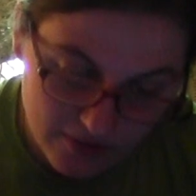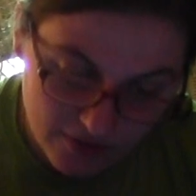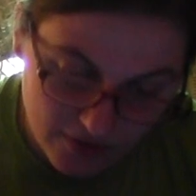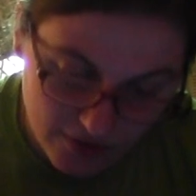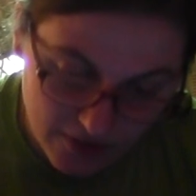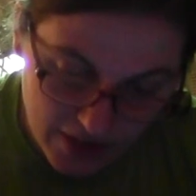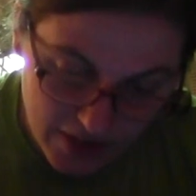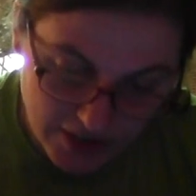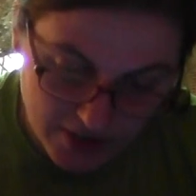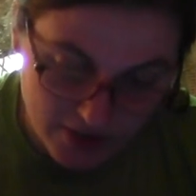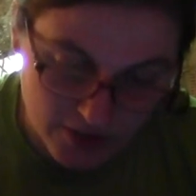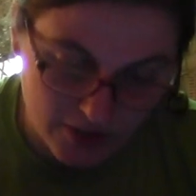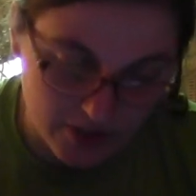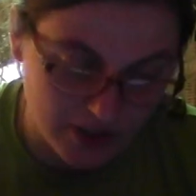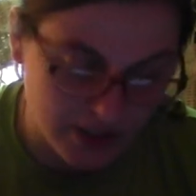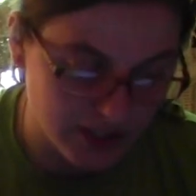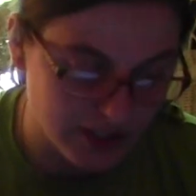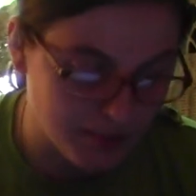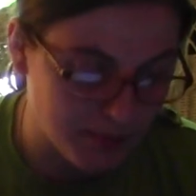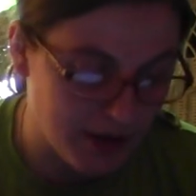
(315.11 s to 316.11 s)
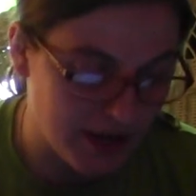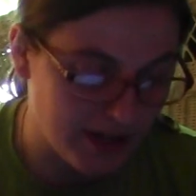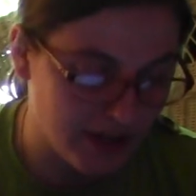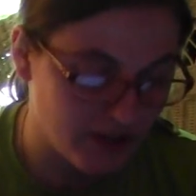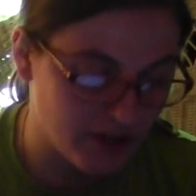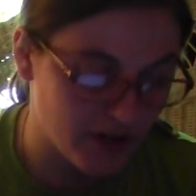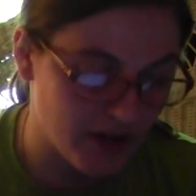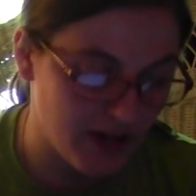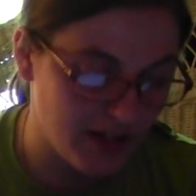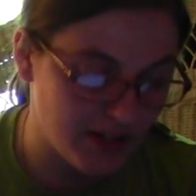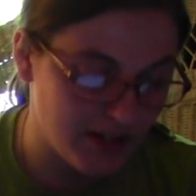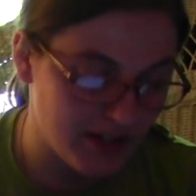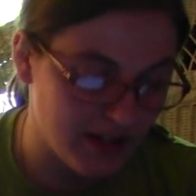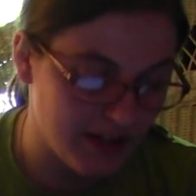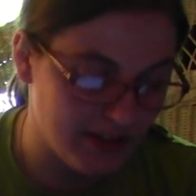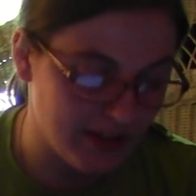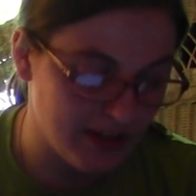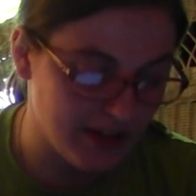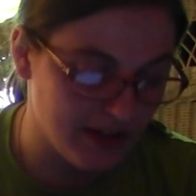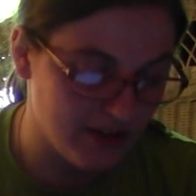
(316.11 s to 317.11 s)
for that turn gets penetrate.
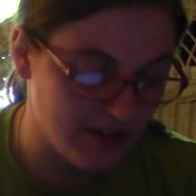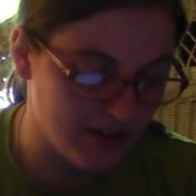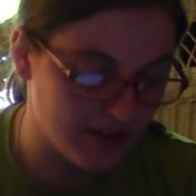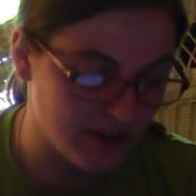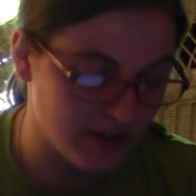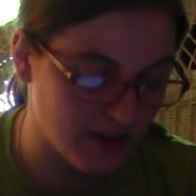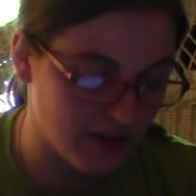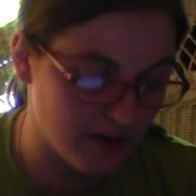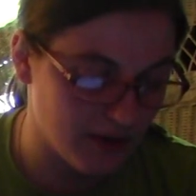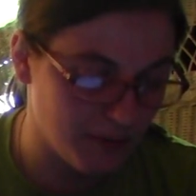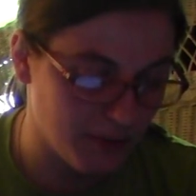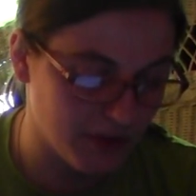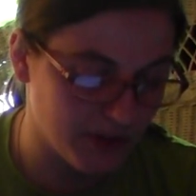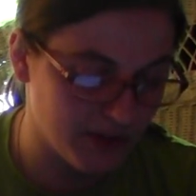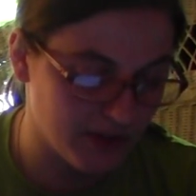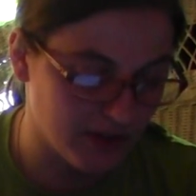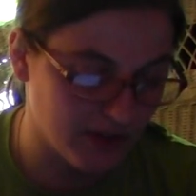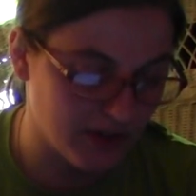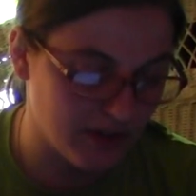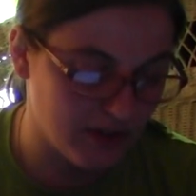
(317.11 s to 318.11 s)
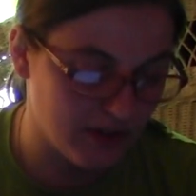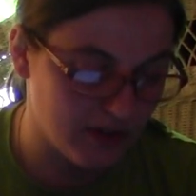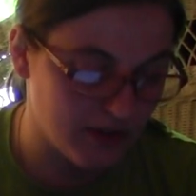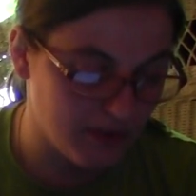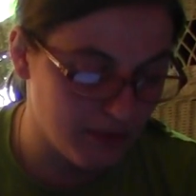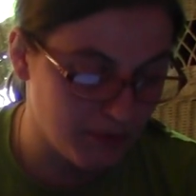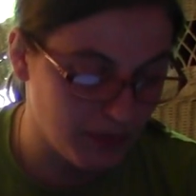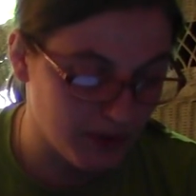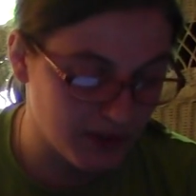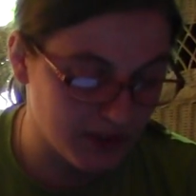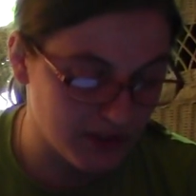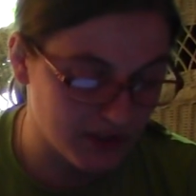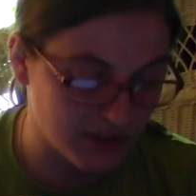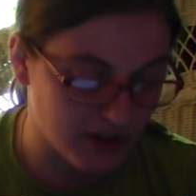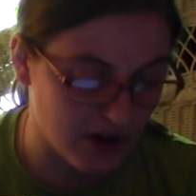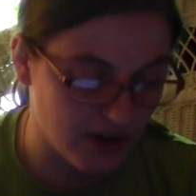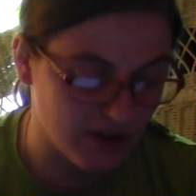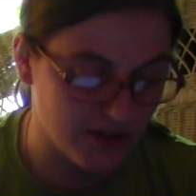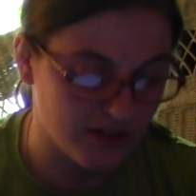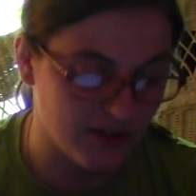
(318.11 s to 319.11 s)
At the end of this turn, put this
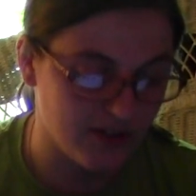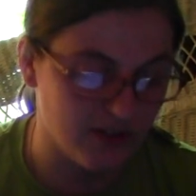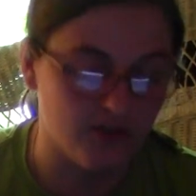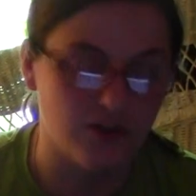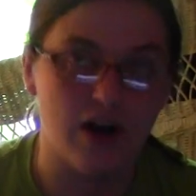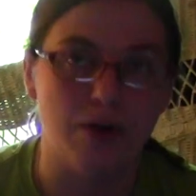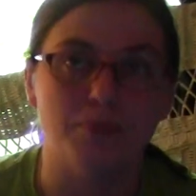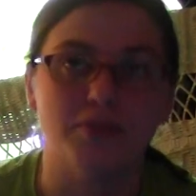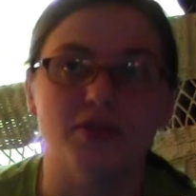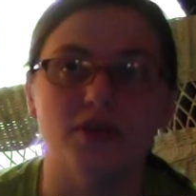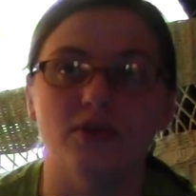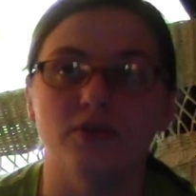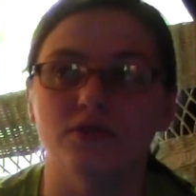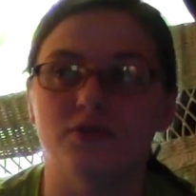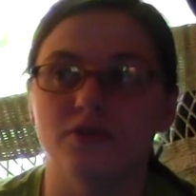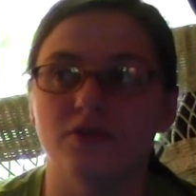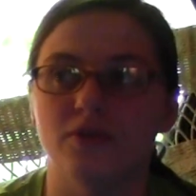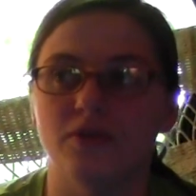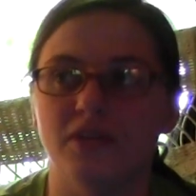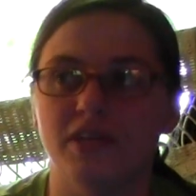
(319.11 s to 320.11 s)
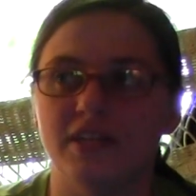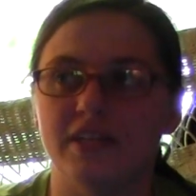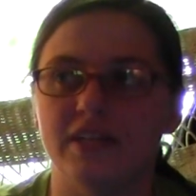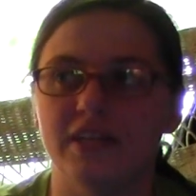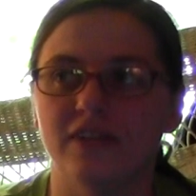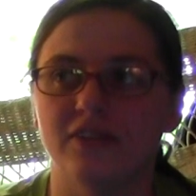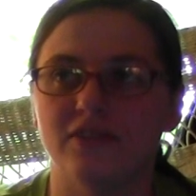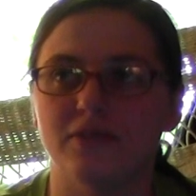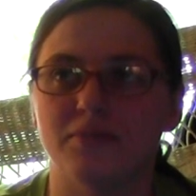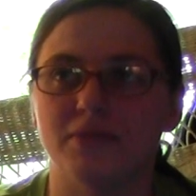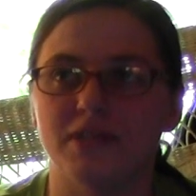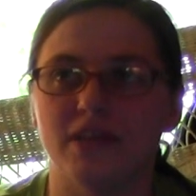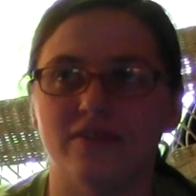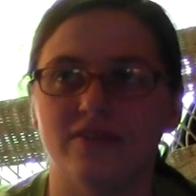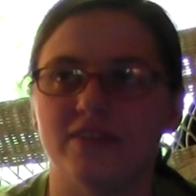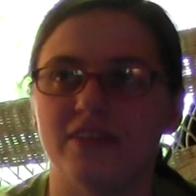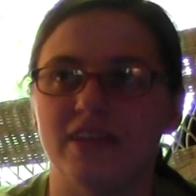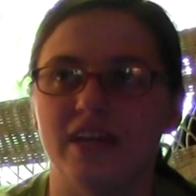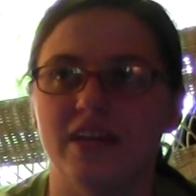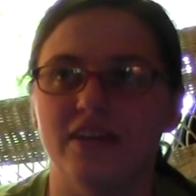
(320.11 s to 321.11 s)
card into the drop zone. So he kills
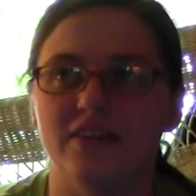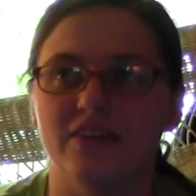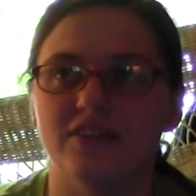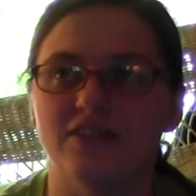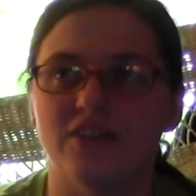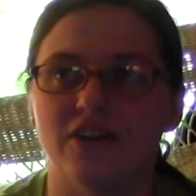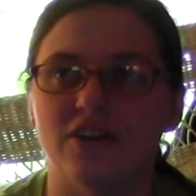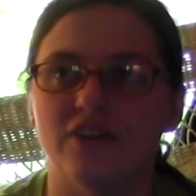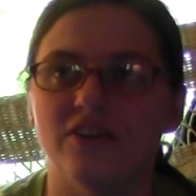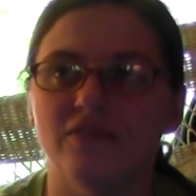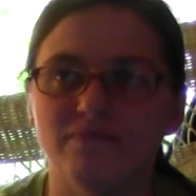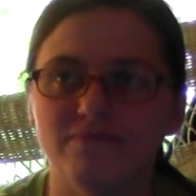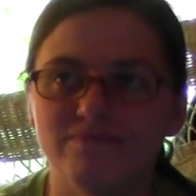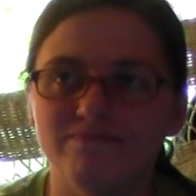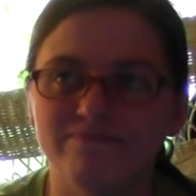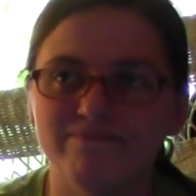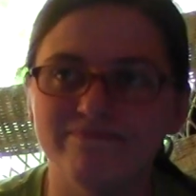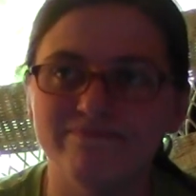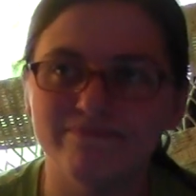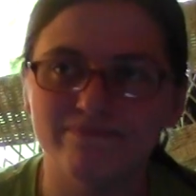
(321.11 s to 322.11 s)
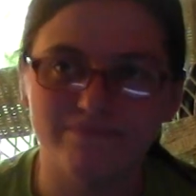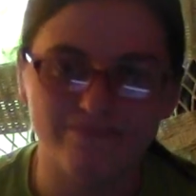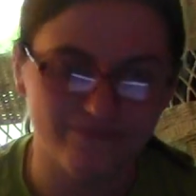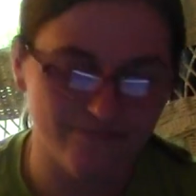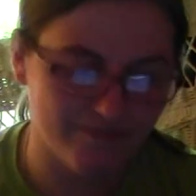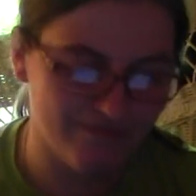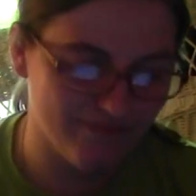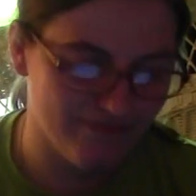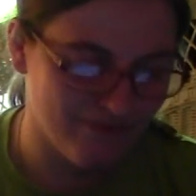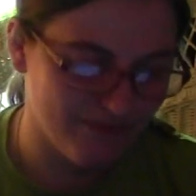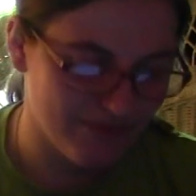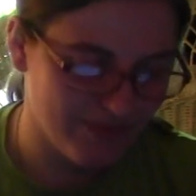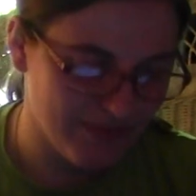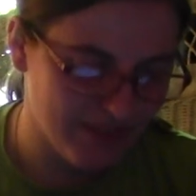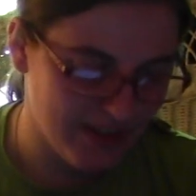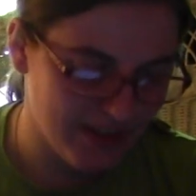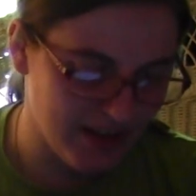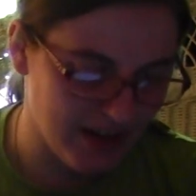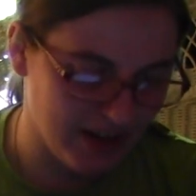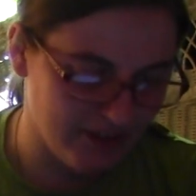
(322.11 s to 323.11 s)
himself at the end of the turn.
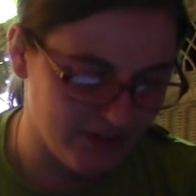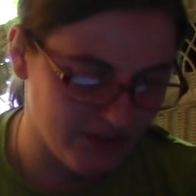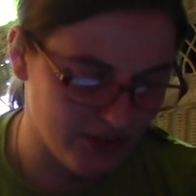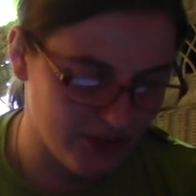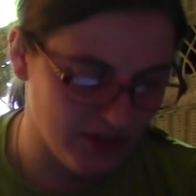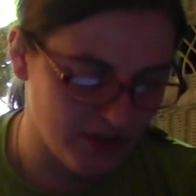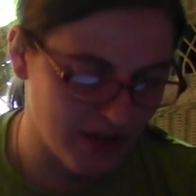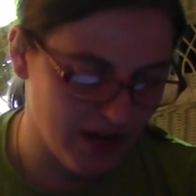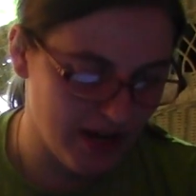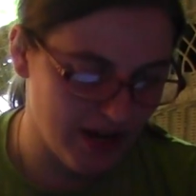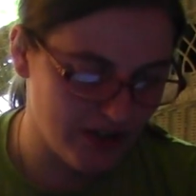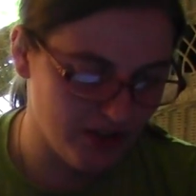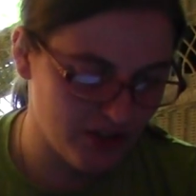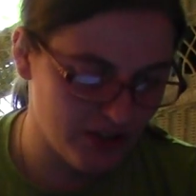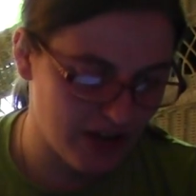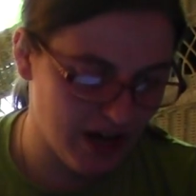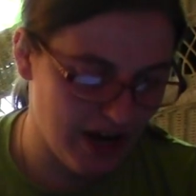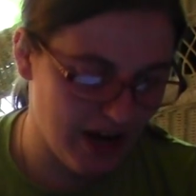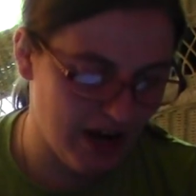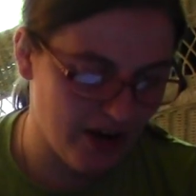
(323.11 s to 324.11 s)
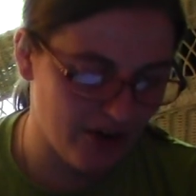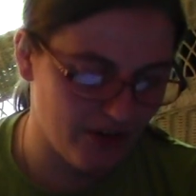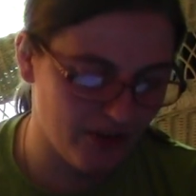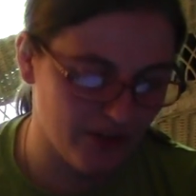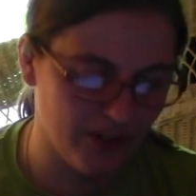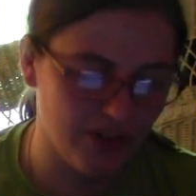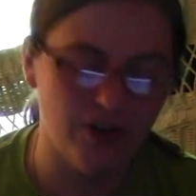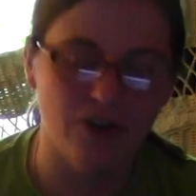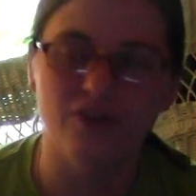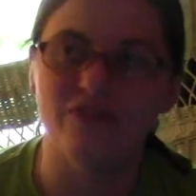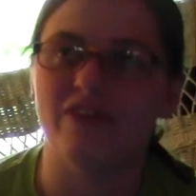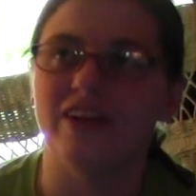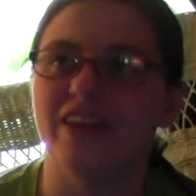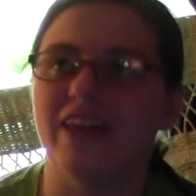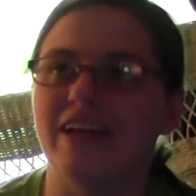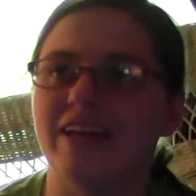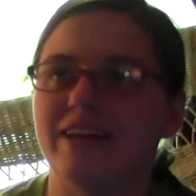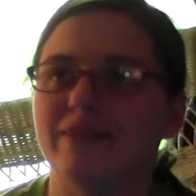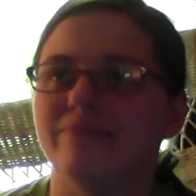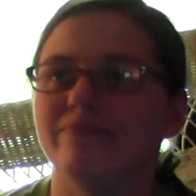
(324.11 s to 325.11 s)
Yeah, for 2 gauge. I don't really know if I
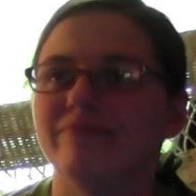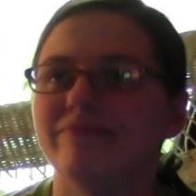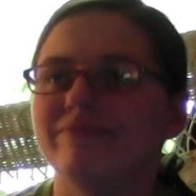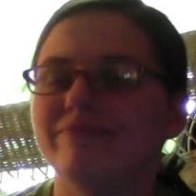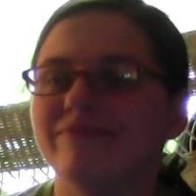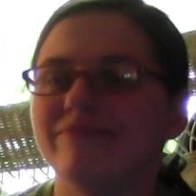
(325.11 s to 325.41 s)
like him.